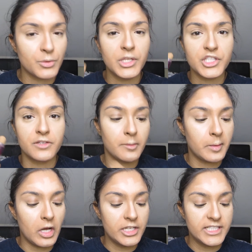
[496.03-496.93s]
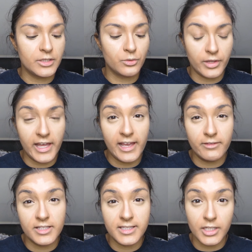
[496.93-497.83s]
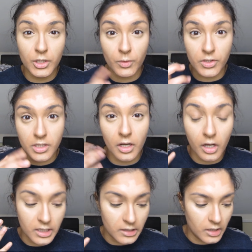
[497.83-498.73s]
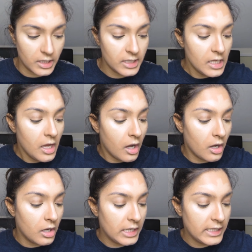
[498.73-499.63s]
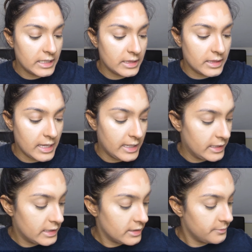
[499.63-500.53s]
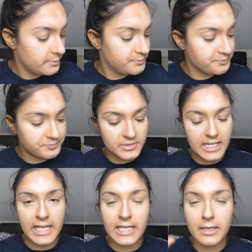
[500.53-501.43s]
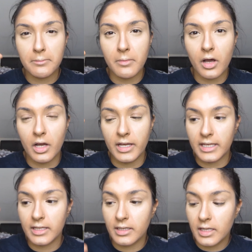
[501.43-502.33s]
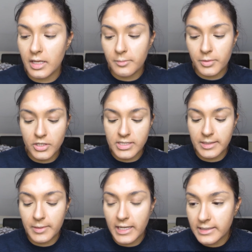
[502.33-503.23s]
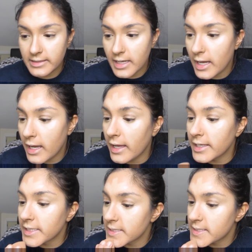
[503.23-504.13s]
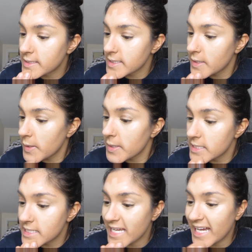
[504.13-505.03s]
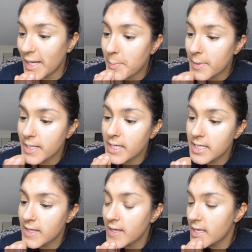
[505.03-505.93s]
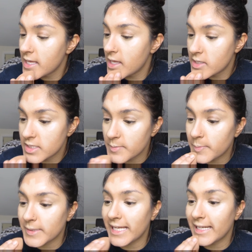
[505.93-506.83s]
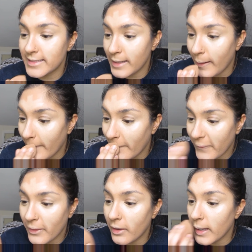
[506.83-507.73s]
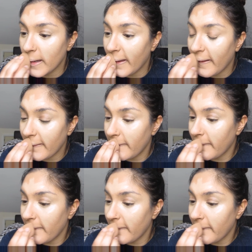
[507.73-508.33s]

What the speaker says: Once you've applied it in all the areas that you want to highlight, I then take my beauty blender and just dab to blend out the highlight.